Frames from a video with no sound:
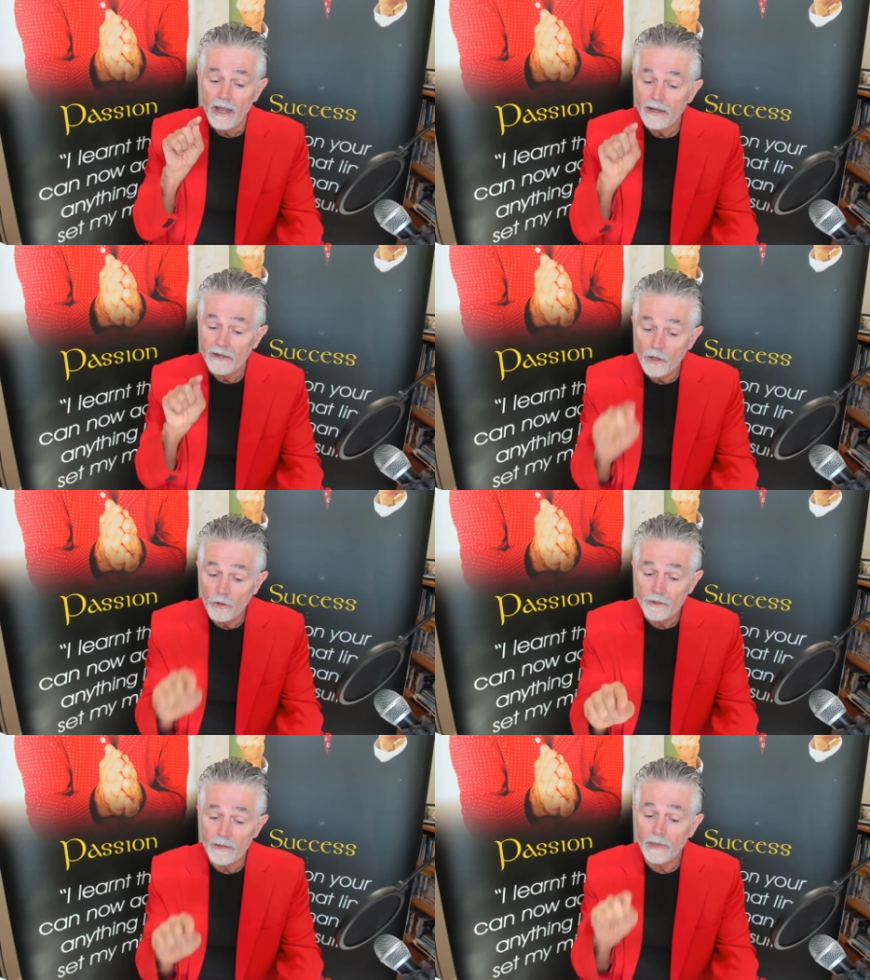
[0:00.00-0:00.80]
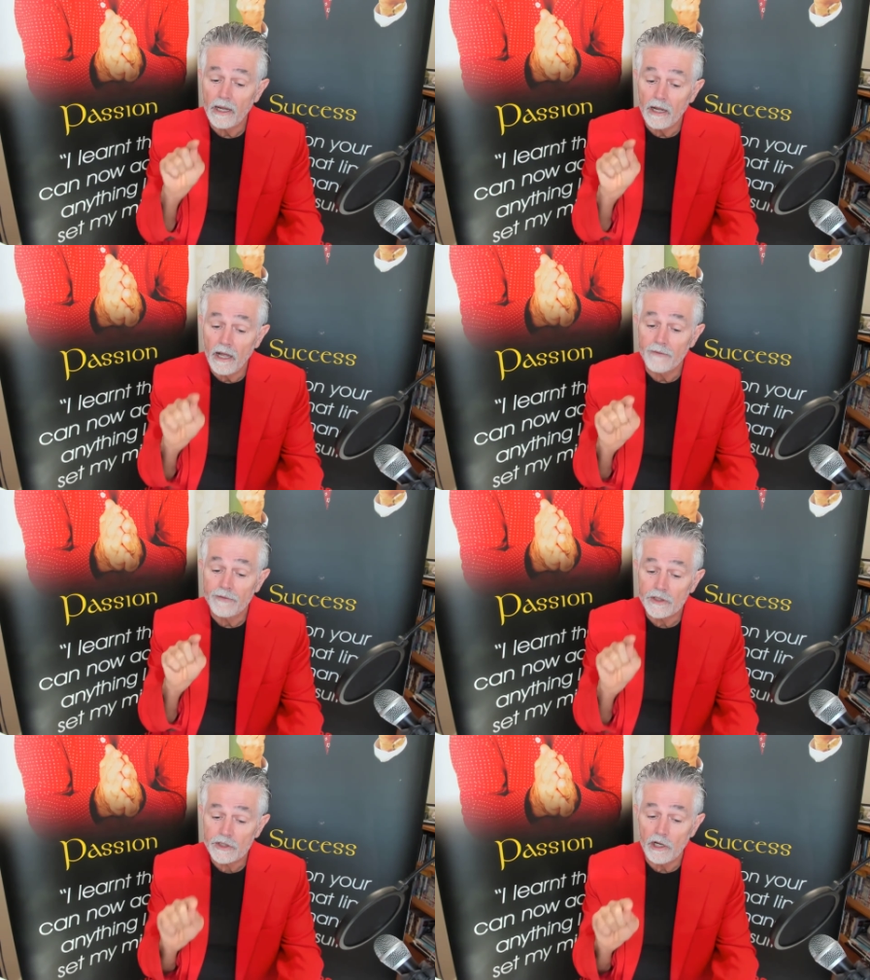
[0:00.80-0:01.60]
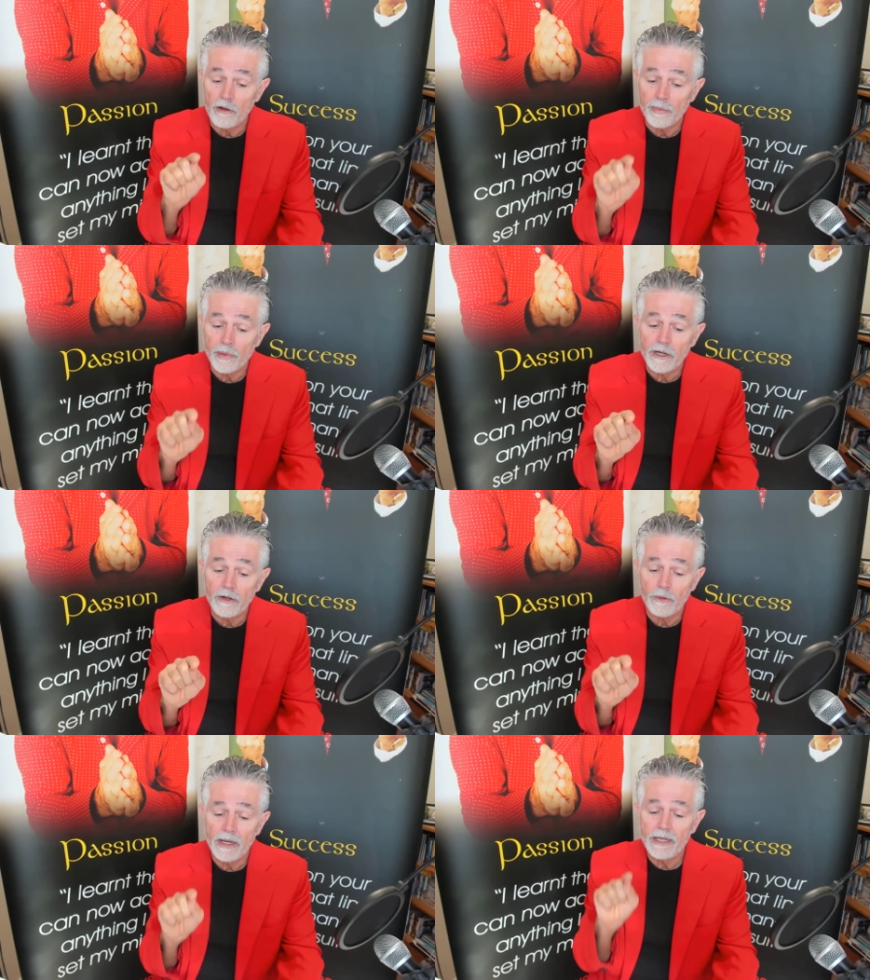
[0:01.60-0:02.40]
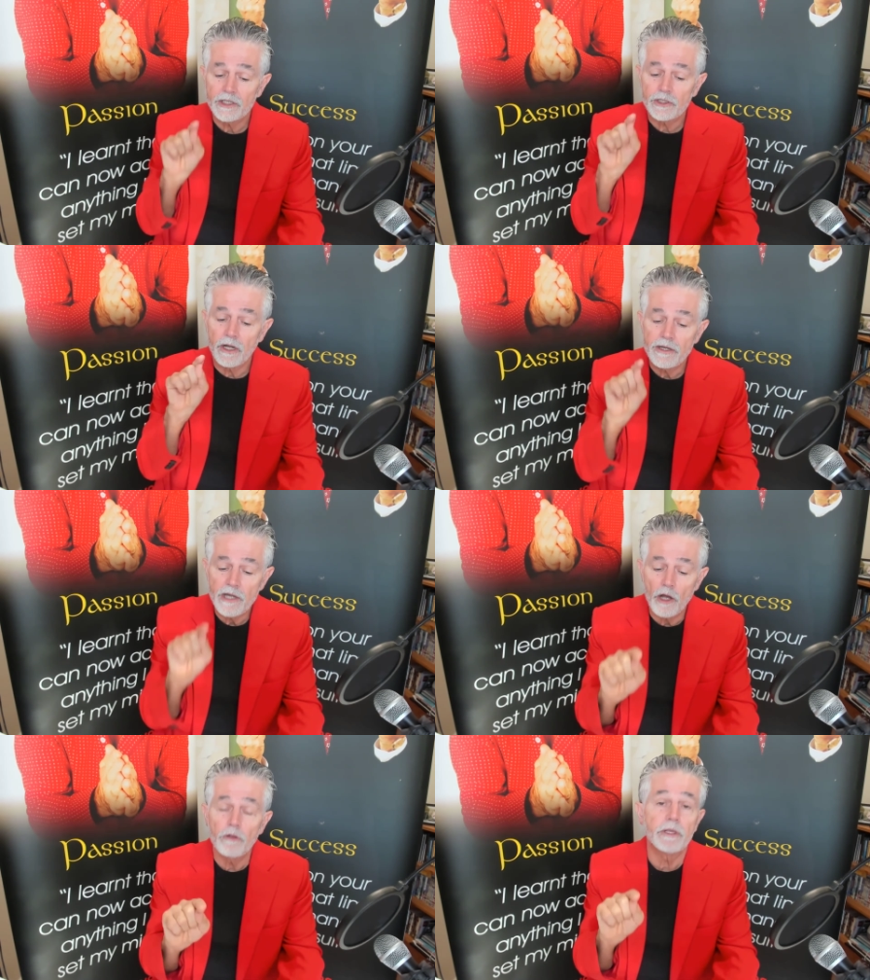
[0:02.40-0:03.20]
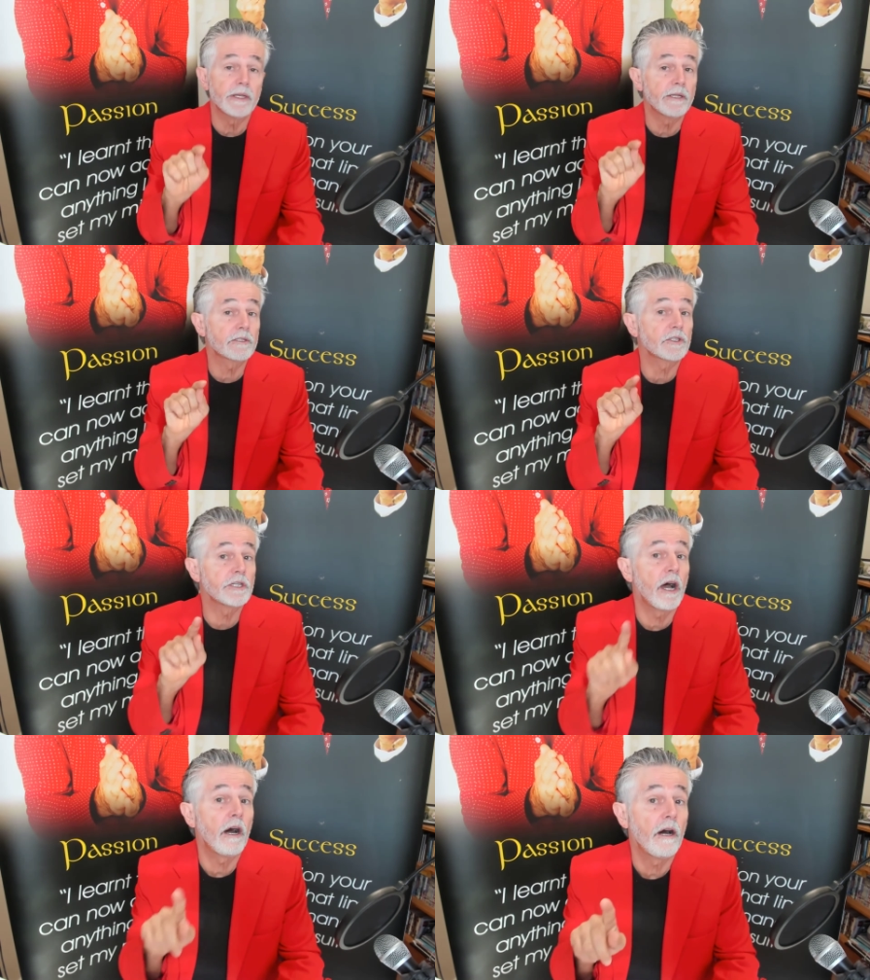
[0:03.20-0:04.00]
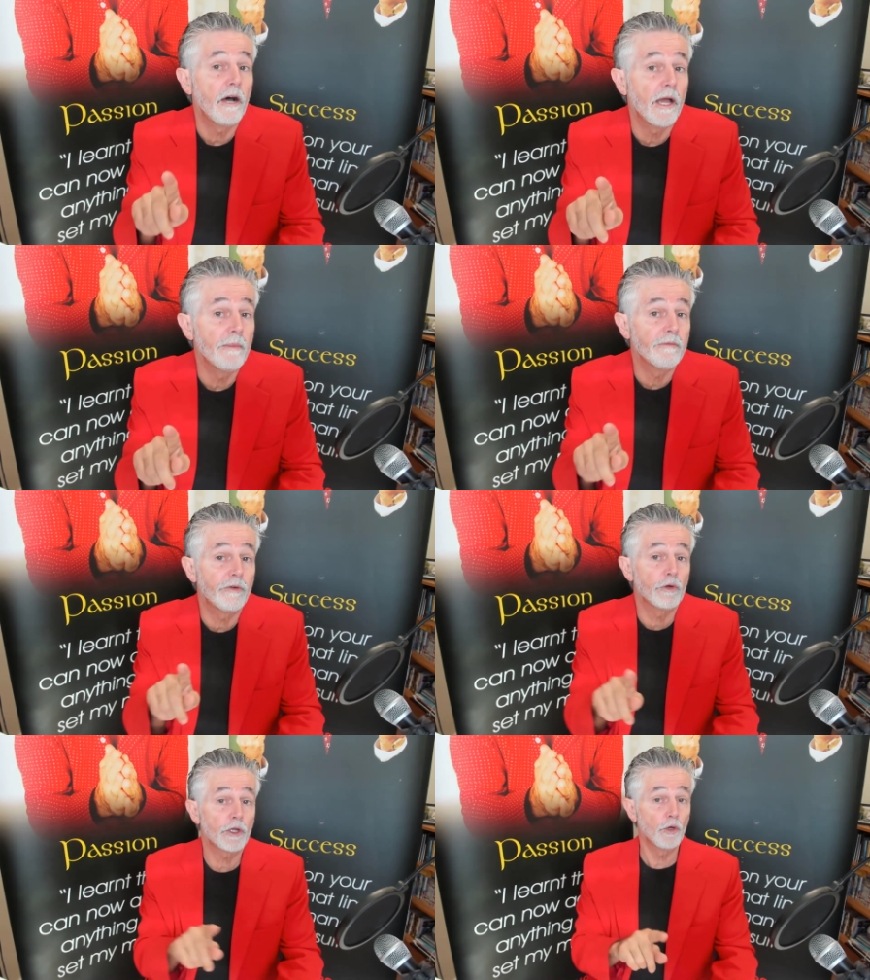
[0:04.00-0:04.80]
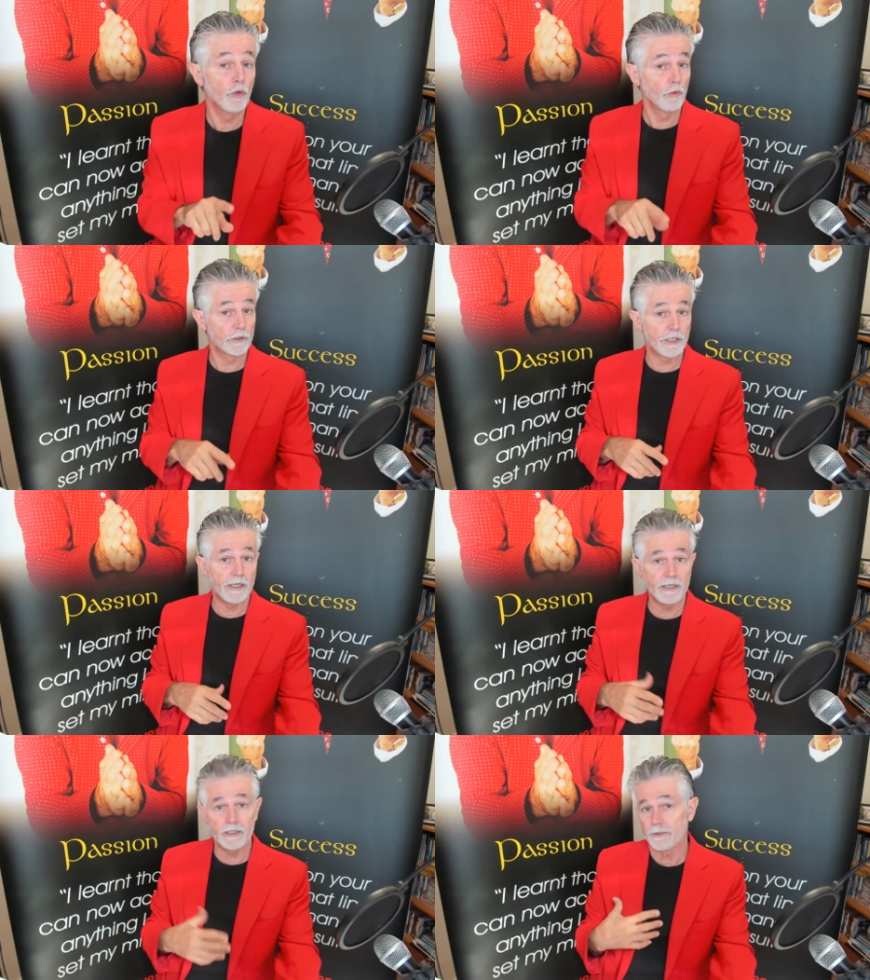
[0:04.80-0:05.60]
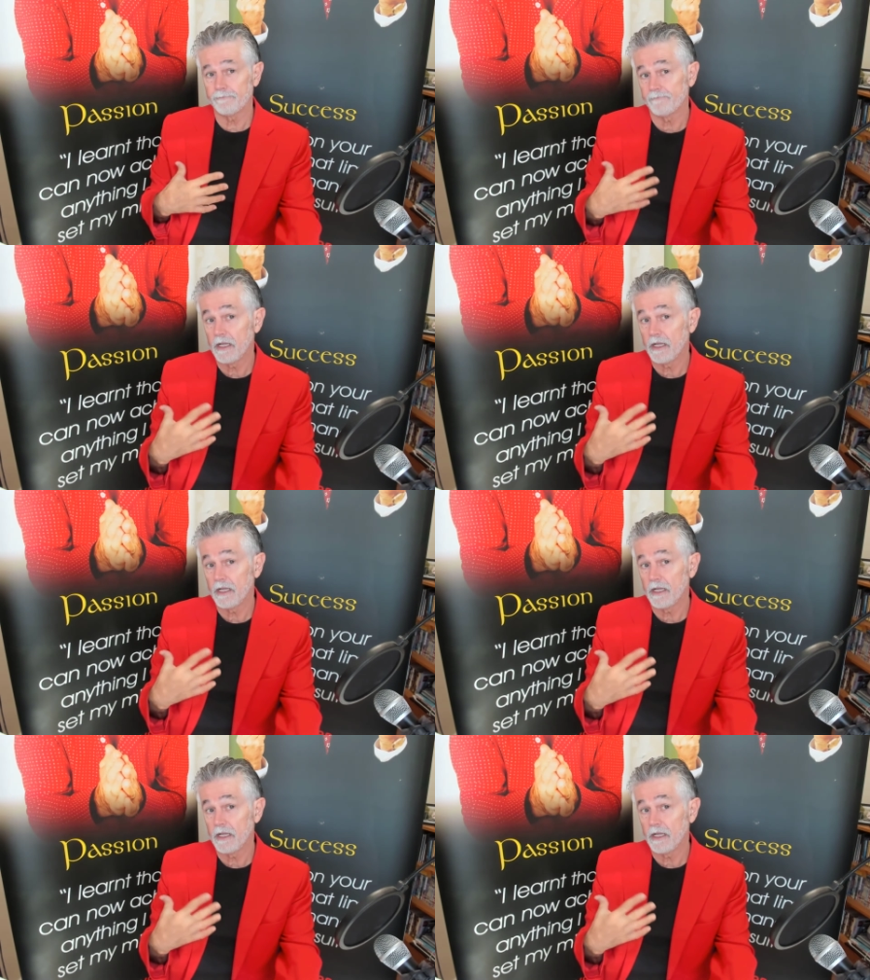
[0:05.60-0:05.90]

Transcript: And know that my life is so prearranged, I know that it's time for a cool change.